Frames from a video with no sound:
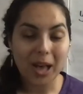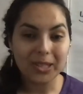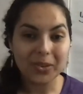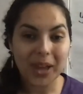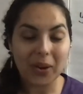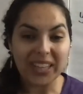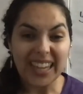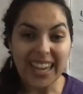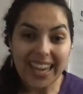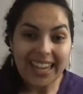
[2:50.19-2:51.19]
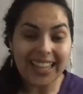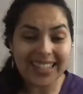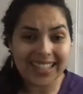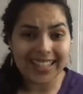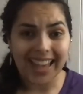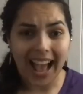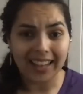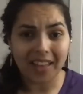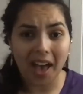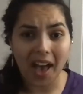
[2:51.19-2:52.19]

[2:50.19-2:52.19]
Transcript: so now he gets to tell